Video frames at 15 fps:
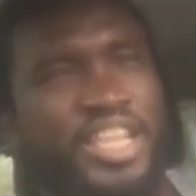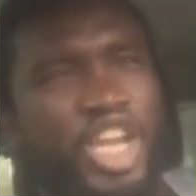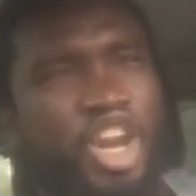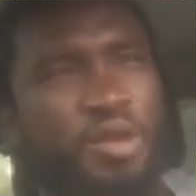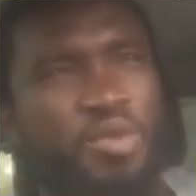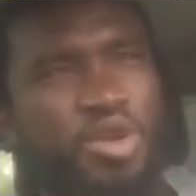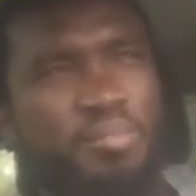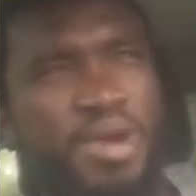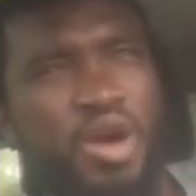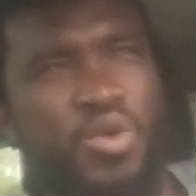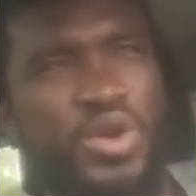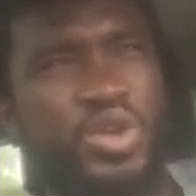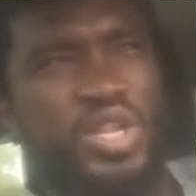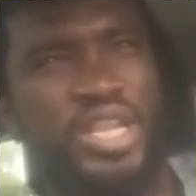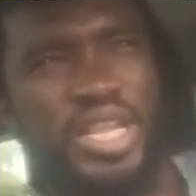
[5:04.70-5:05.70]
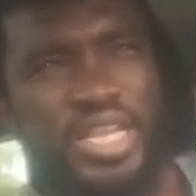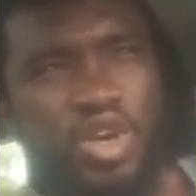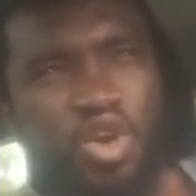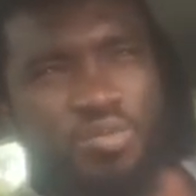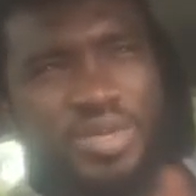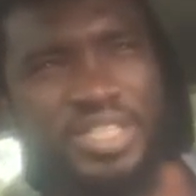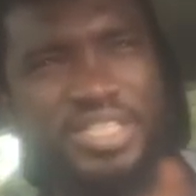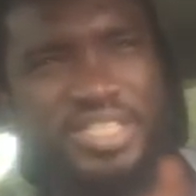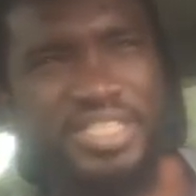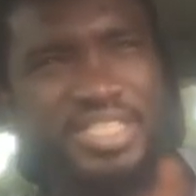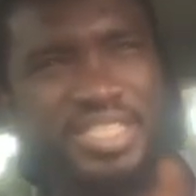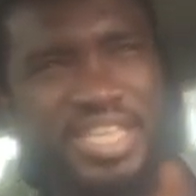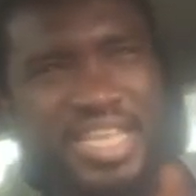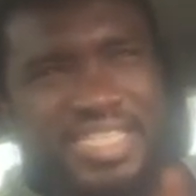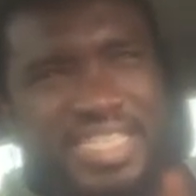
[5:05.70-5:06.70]
The common man went on there in the
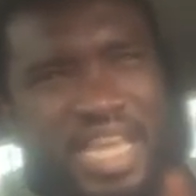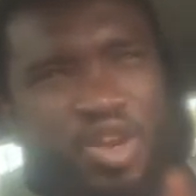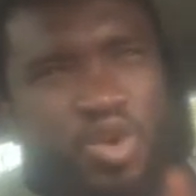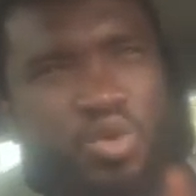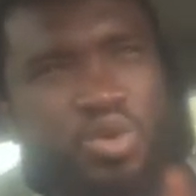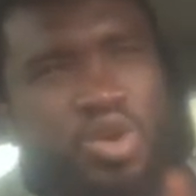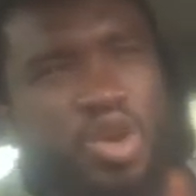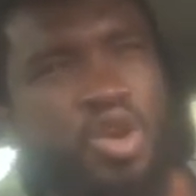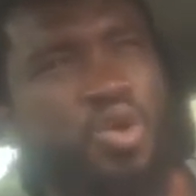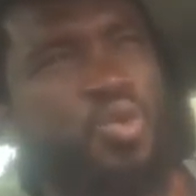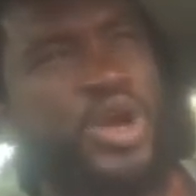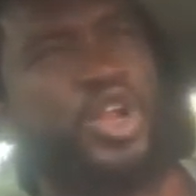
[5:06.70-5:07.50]
community in a salon.